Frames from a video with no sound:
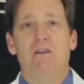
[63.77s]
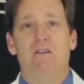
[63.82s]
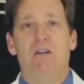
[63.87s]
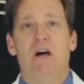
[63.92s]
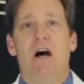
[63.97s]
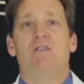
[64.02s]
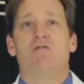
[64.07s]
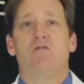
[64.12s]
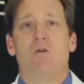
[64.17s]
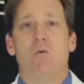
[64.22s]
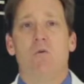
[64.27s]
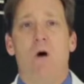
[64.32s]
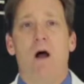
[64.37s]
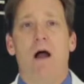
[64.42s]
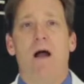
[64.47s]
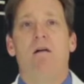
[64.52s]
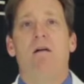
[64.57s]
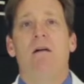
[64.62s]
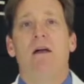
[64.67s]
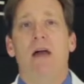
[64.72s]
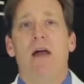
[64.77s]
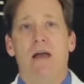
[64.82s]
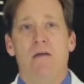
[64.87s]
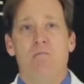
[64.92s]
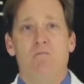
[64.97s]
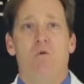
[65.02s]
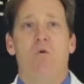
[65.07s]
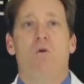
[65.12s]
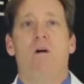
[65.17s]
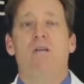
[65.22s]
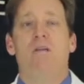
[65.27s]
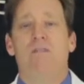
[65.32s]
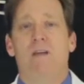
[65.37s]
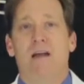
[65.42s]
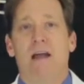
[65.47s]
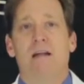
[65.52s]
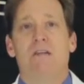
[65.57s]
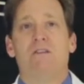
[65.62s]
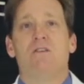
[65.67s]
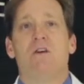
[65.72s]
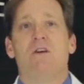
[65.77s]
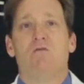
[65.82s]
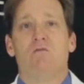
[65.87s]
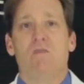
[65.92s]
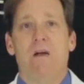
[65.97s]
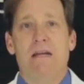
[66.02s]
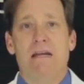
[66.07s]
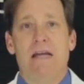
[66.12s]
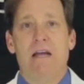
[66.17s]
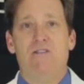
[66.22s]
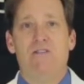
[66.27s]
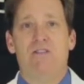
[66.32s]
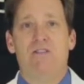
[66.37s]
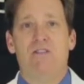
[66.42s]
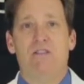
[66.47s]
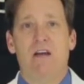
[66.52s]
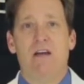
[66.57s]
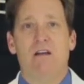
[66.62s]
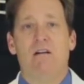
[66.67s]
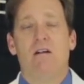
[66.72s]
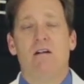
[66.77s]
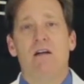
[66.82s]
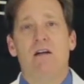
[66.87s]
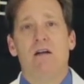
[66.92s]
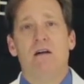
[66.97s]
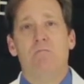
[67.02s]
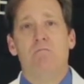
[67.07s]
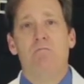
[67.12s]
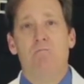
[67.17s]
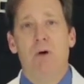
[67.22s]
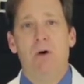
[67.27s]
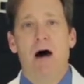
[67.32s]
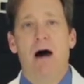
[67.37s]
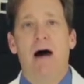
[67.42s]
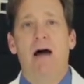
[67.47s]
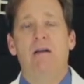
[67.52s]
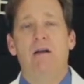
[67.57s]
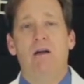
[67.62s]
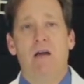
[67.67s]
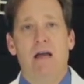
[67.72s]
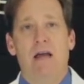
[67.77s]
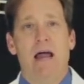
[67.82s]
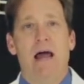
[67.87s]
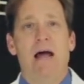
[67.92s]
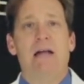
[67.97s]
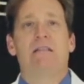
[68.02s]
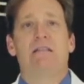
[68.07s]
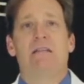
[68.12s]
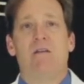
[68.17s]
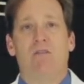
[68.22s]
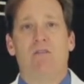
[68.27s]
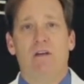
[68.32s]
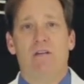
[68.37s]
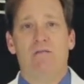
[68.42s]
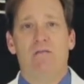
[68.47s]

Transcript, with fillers: does require a more advanced radiation center, but it has several